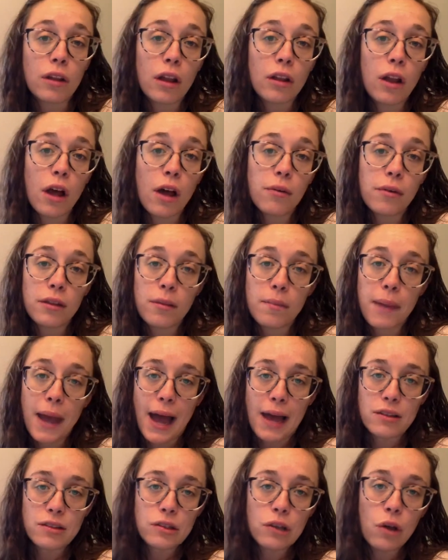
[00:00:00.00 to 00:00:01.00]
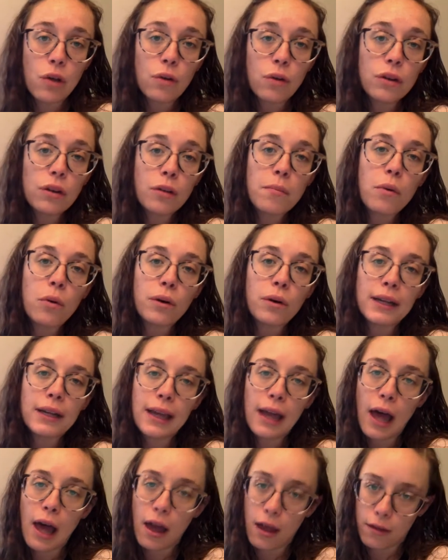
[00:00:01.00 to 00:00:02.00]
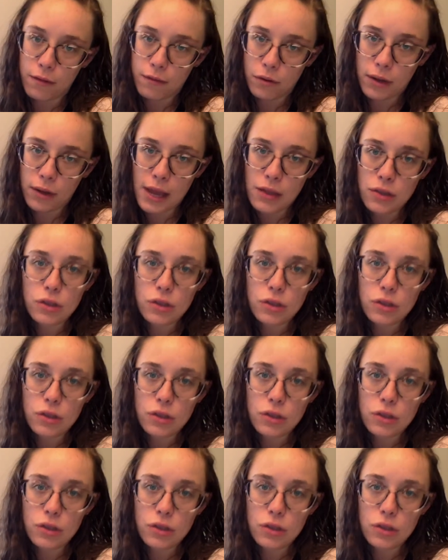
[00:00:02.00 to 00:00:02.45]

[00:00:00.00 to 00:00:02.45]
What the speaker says: along with a passcode the morning of, okay?